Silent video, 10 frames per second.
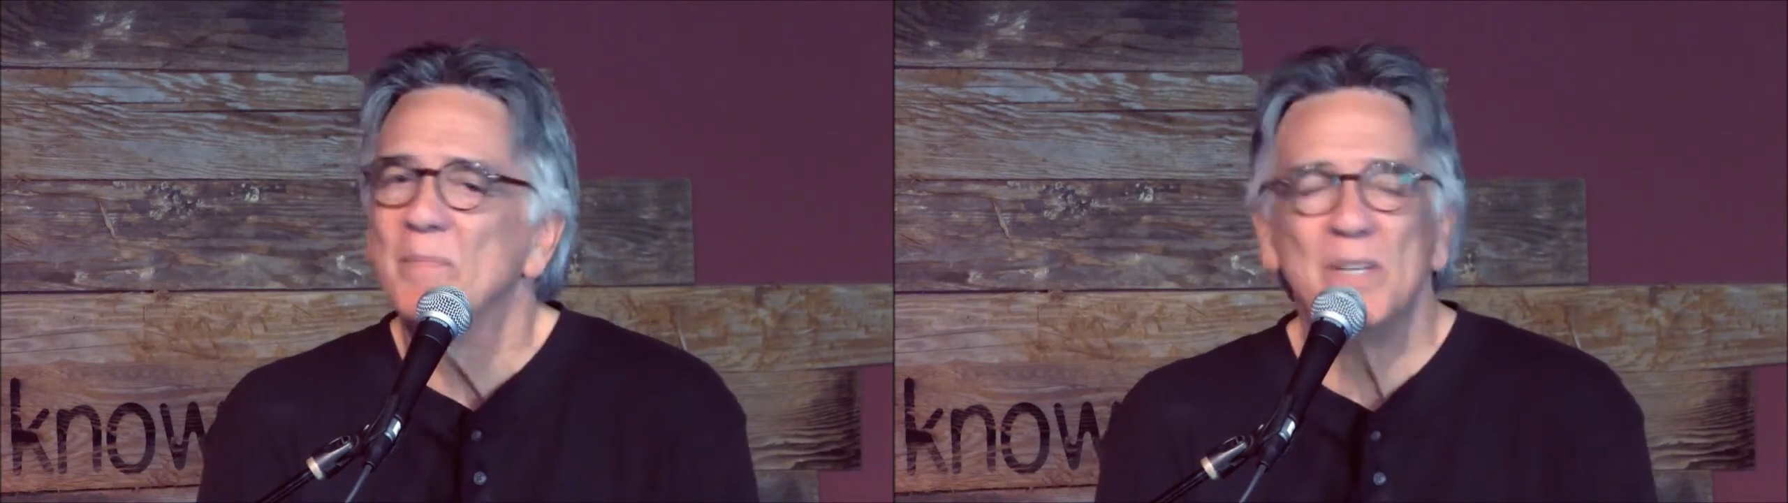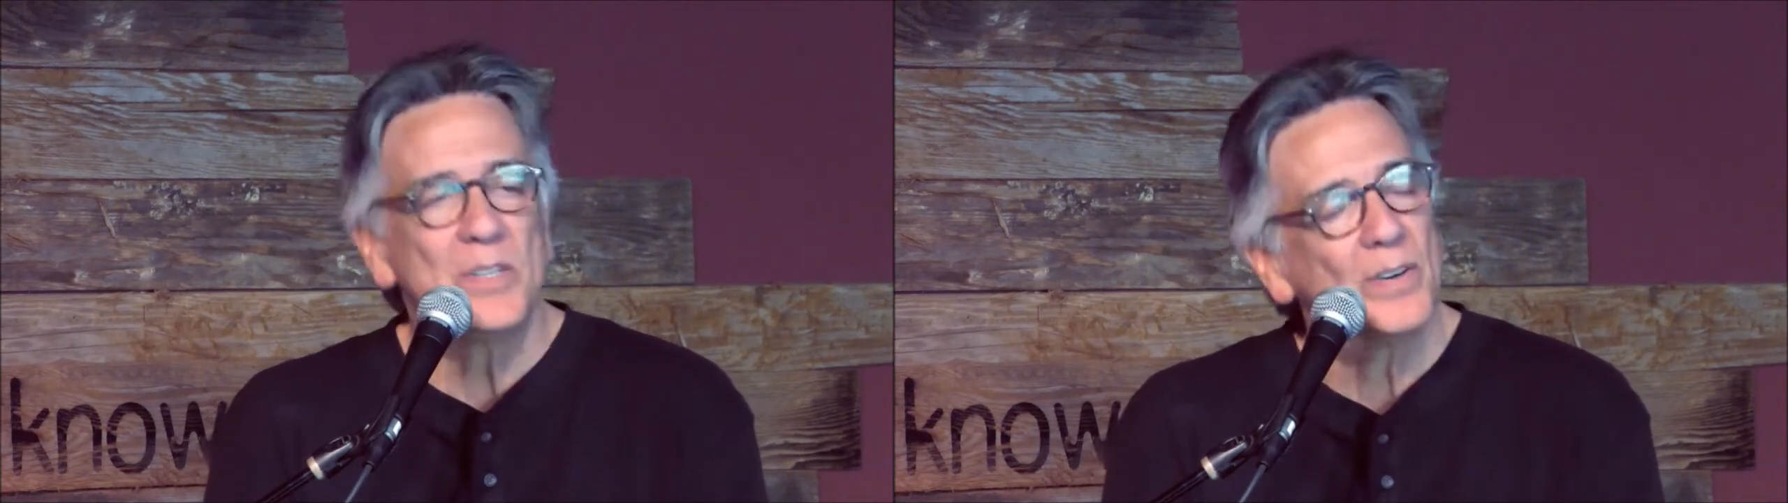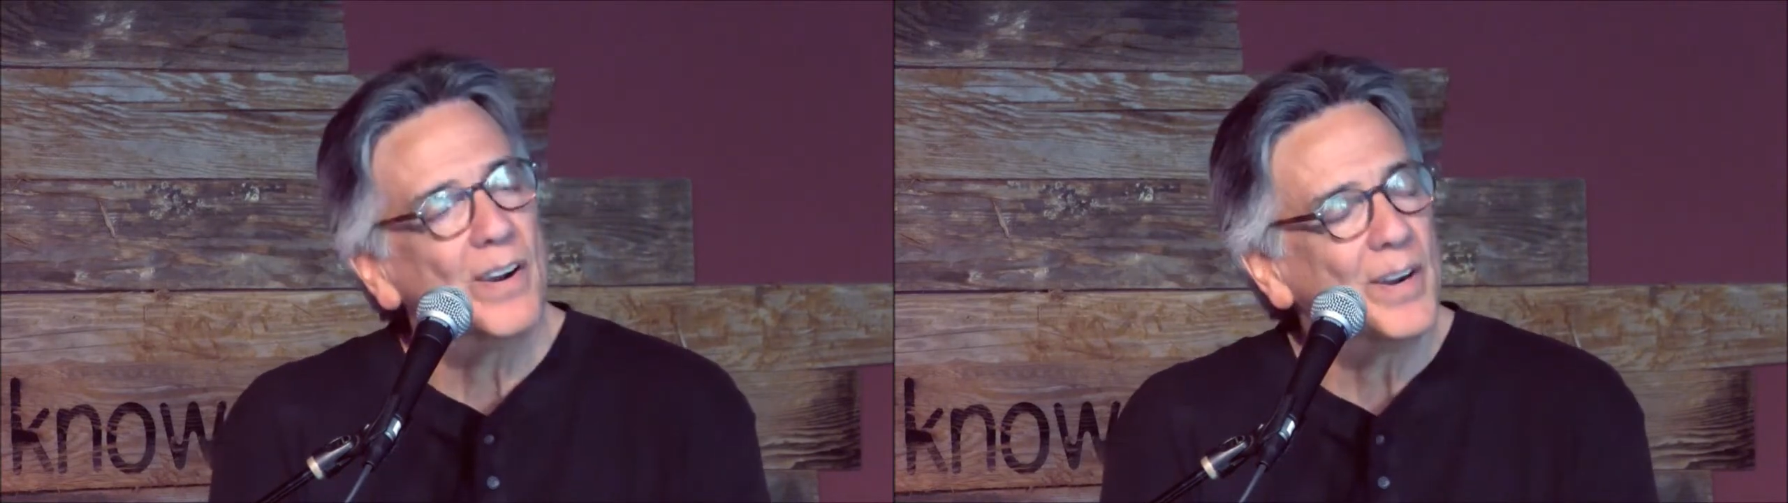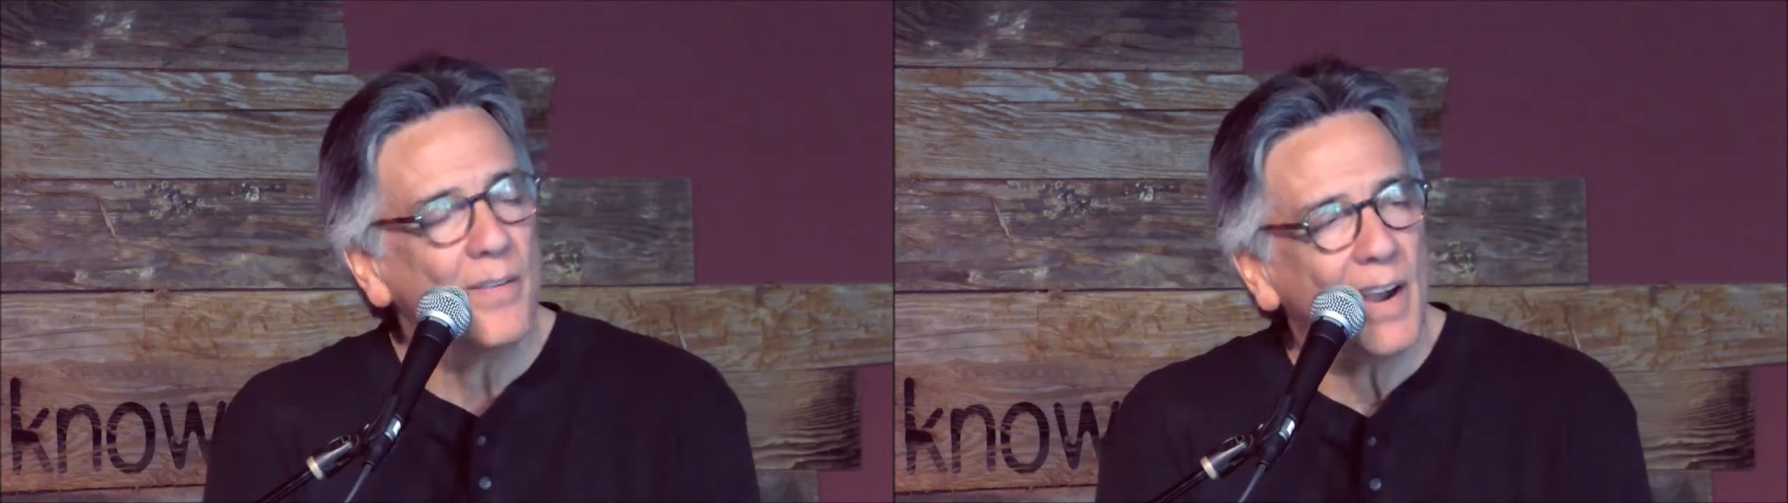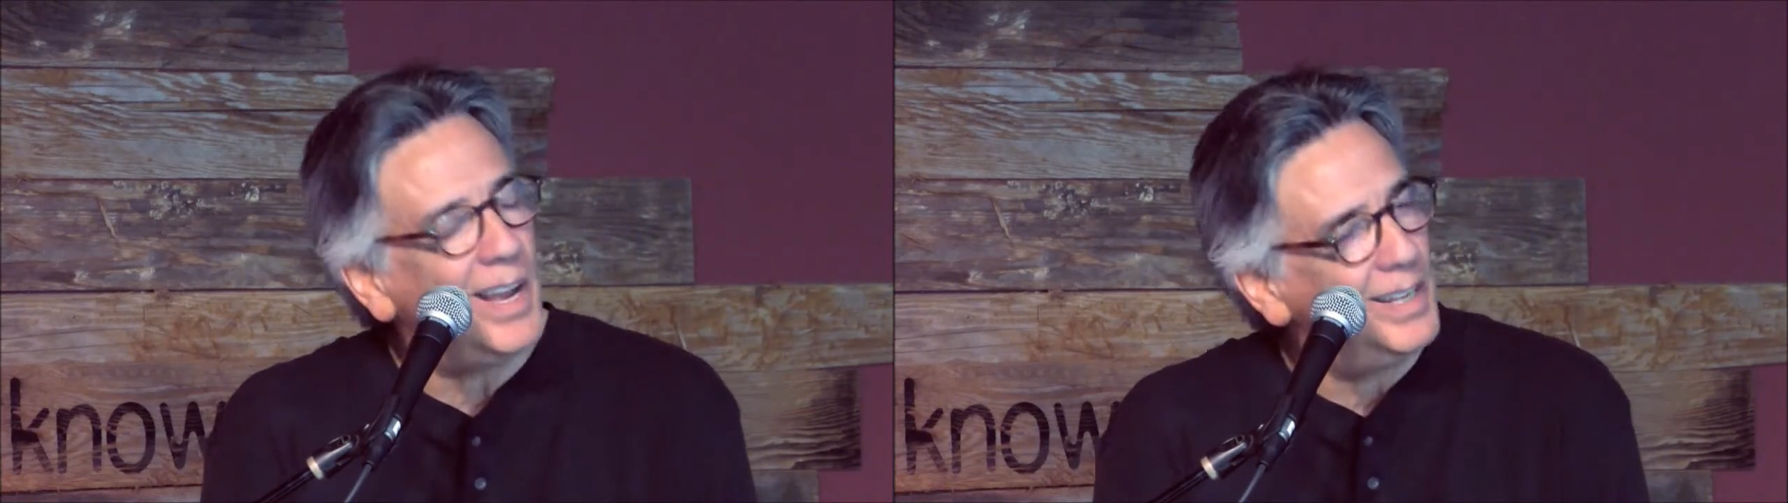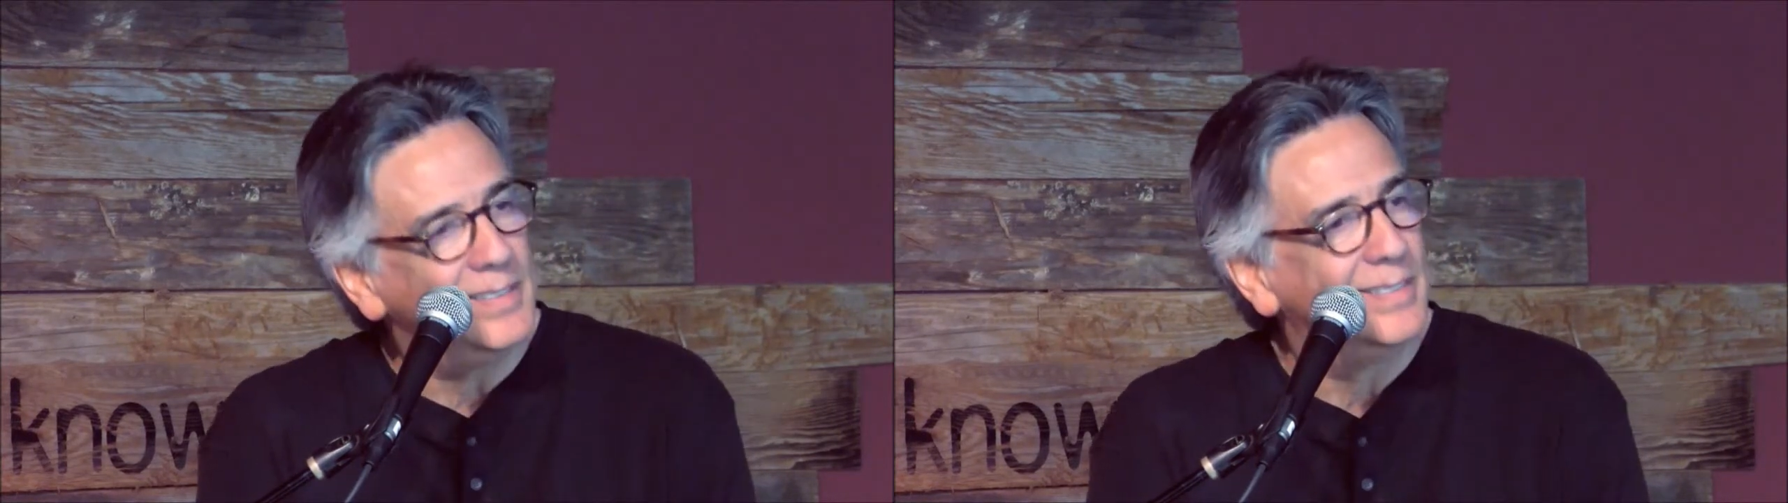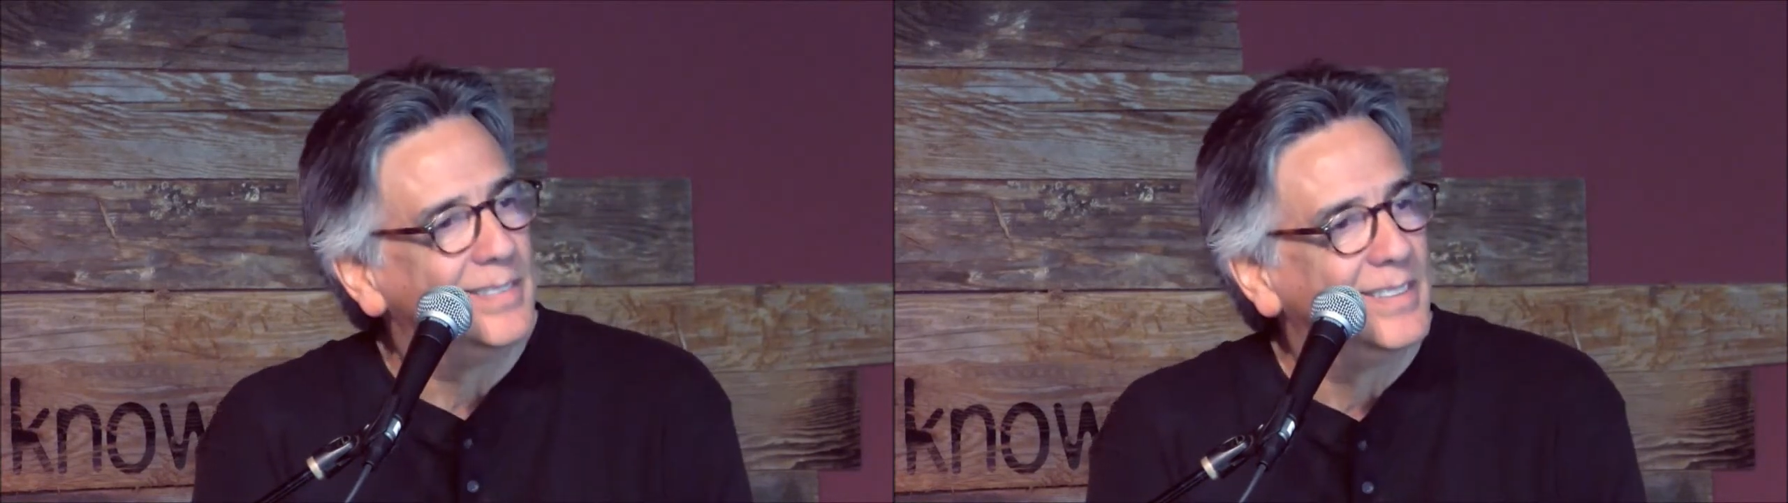but you're on a ride.